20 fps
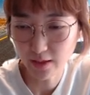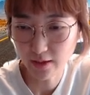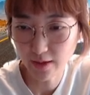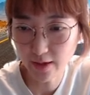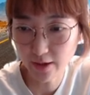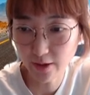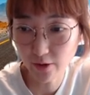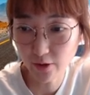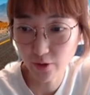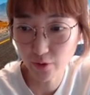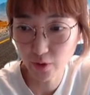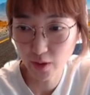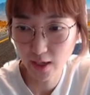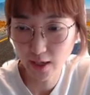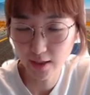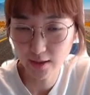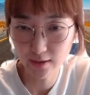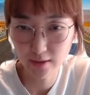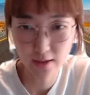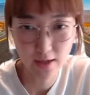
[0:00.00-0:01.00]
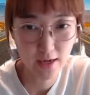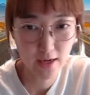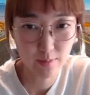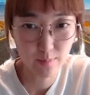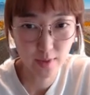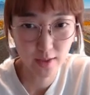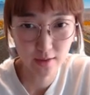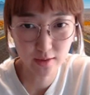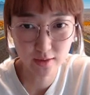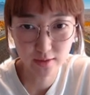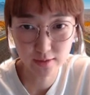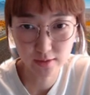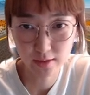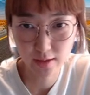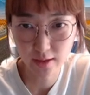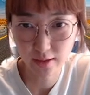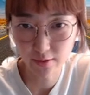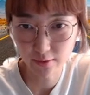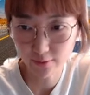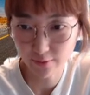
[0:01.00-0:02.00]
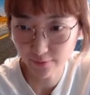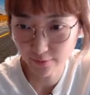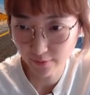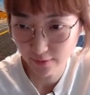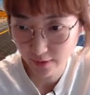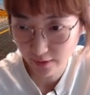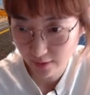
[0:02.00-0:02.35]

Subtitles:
Later you can aim at this kind of.